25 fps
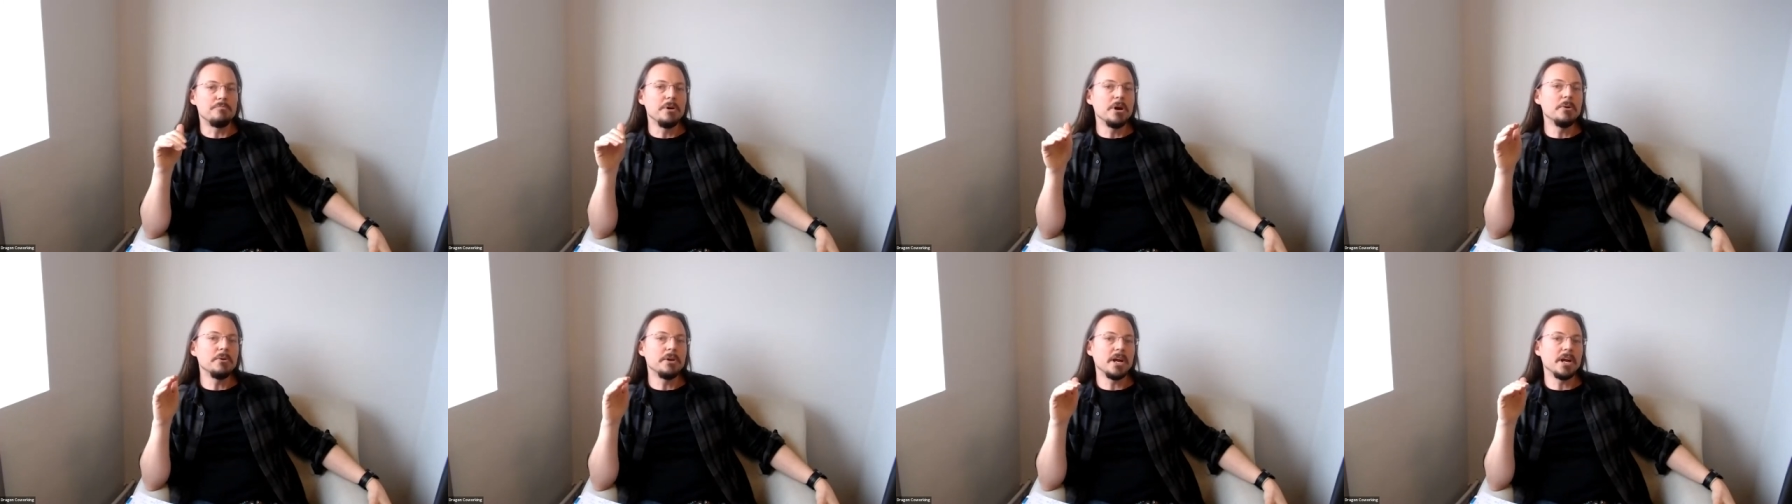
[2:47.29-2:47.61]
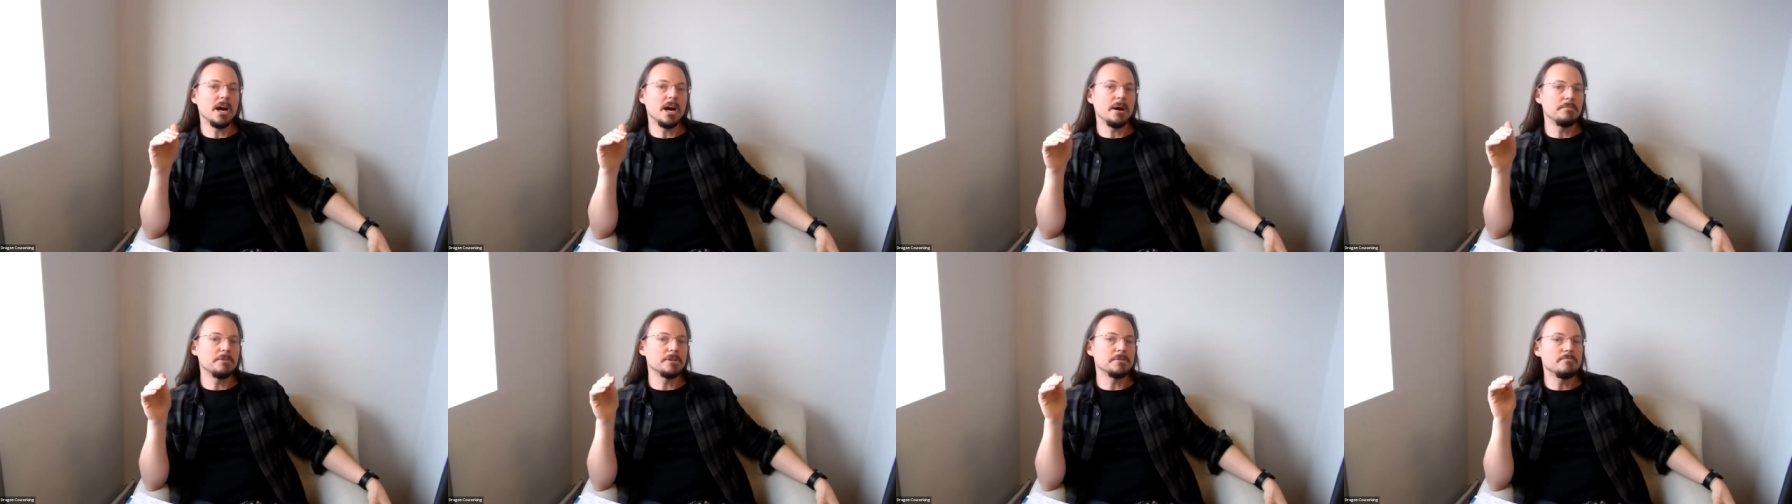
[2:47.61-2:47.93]
building
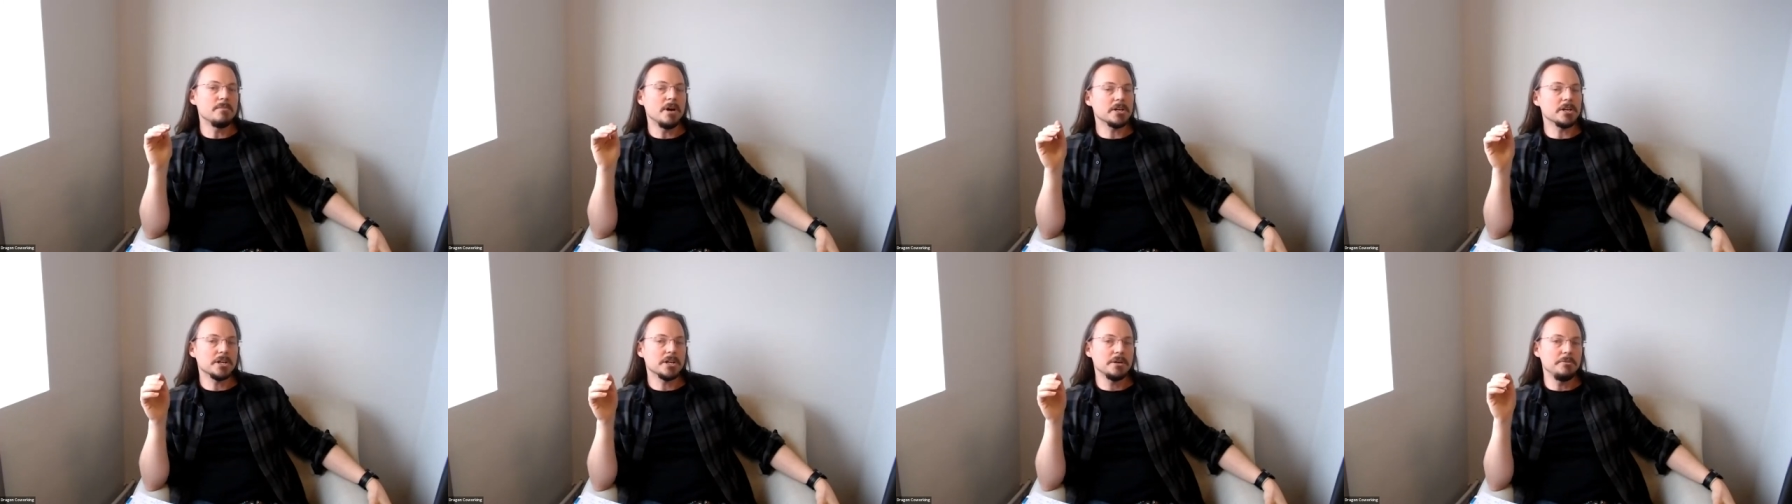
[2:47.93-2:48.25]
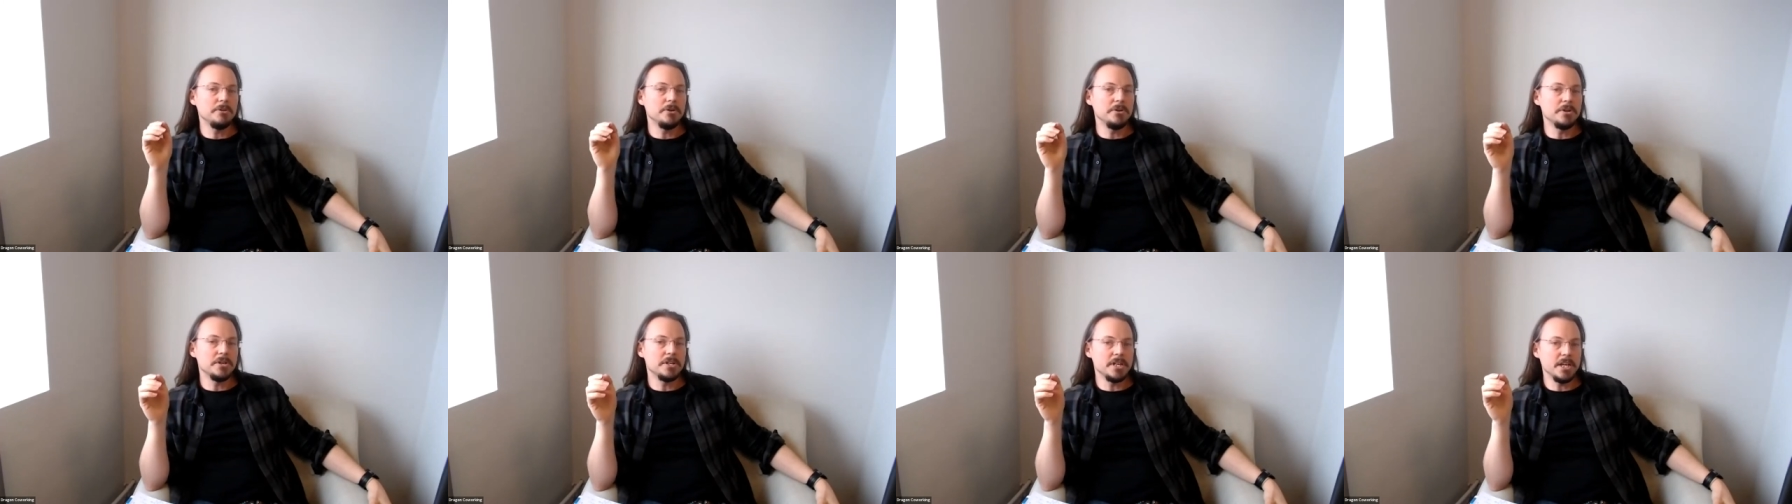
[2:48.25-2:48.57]
up as much
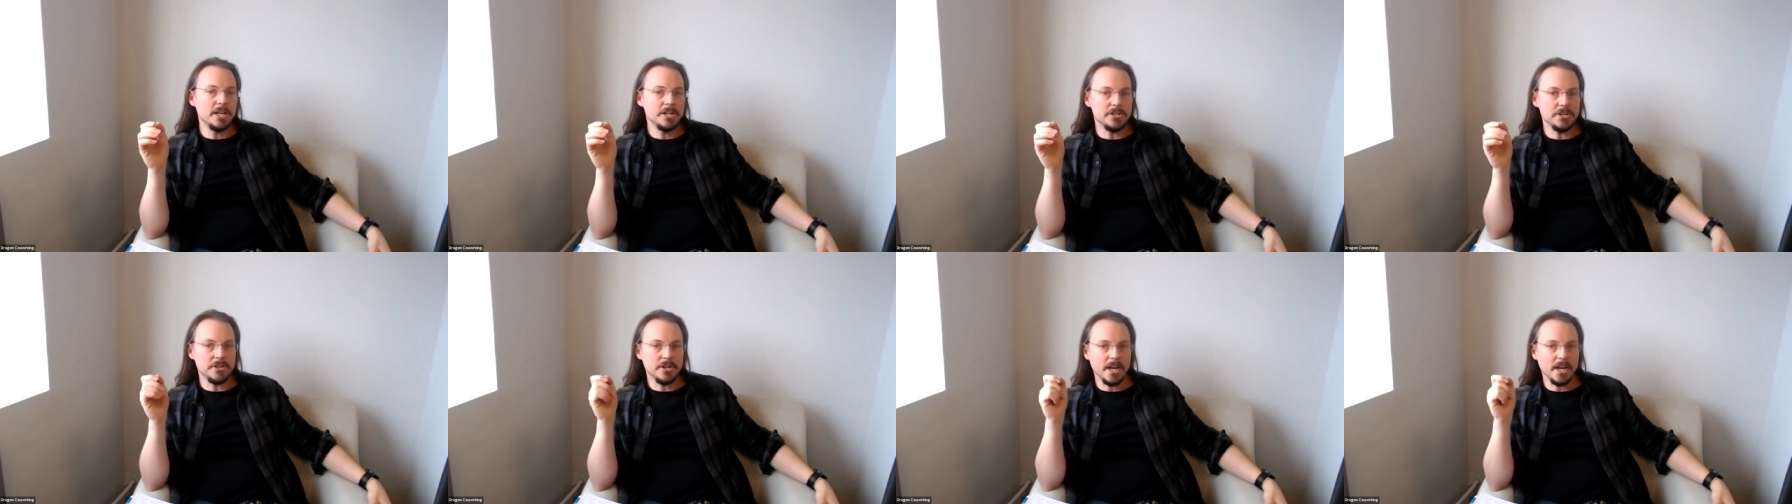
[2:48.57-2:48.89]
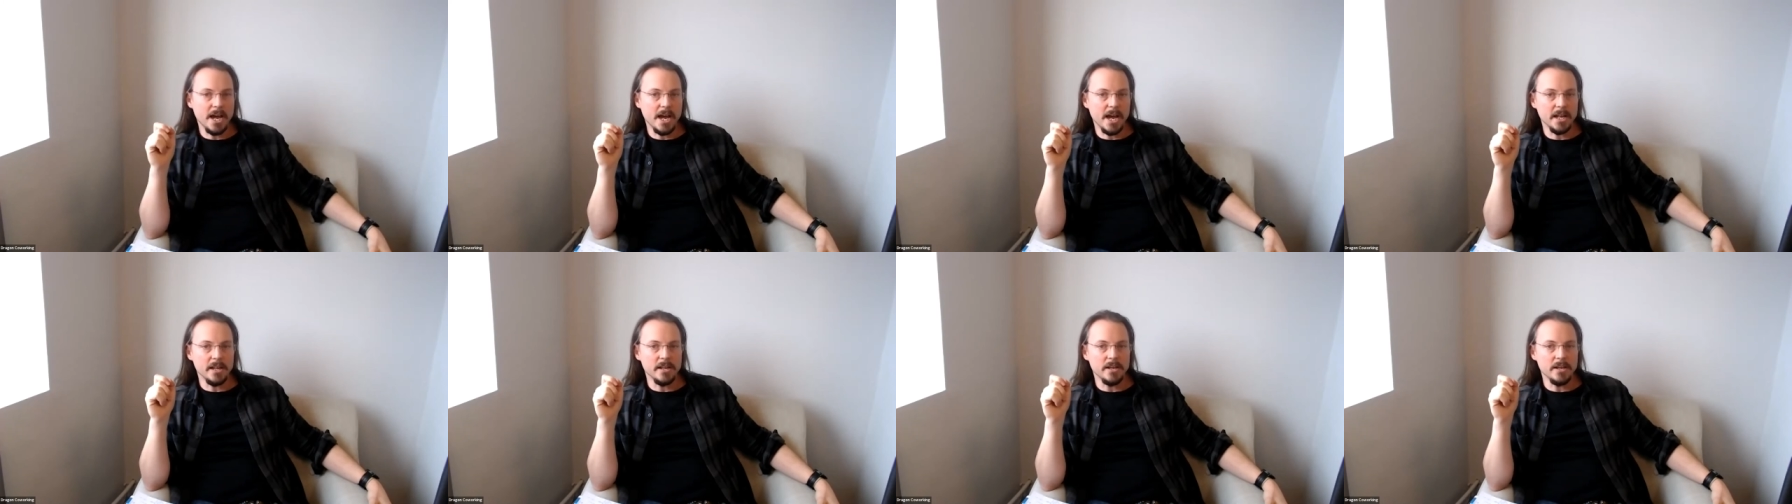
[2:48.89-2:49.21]
community as you
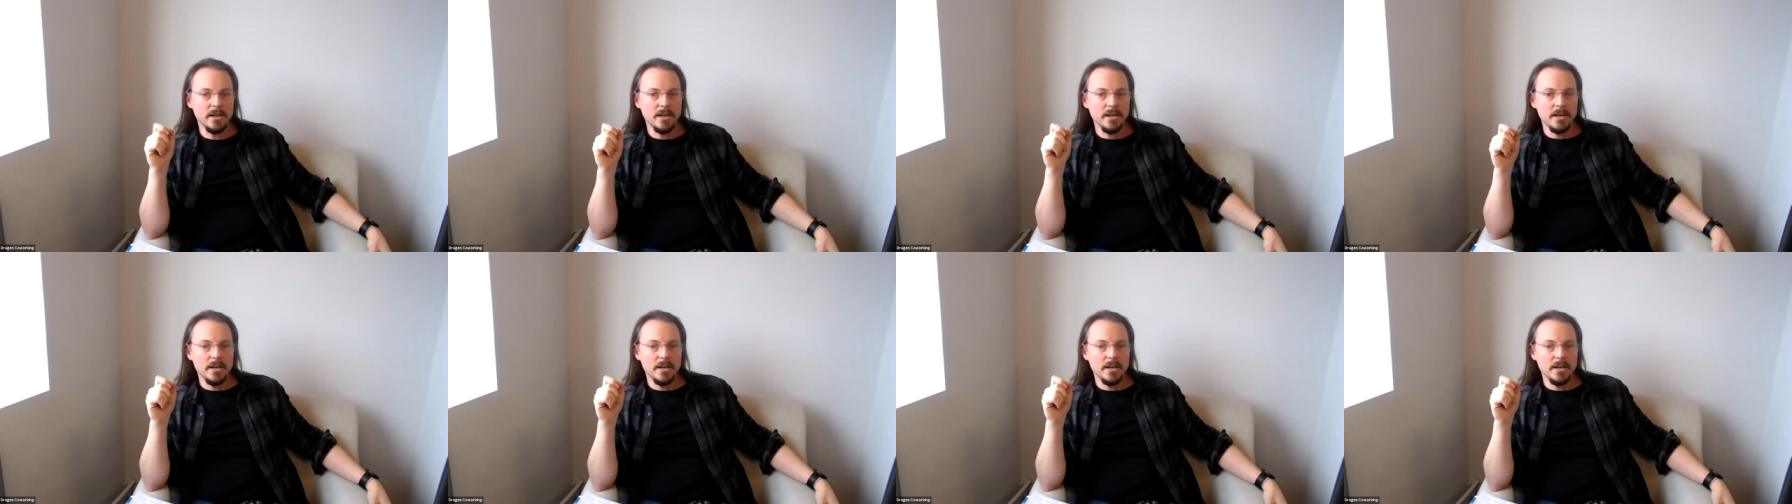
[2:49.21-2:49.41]
can.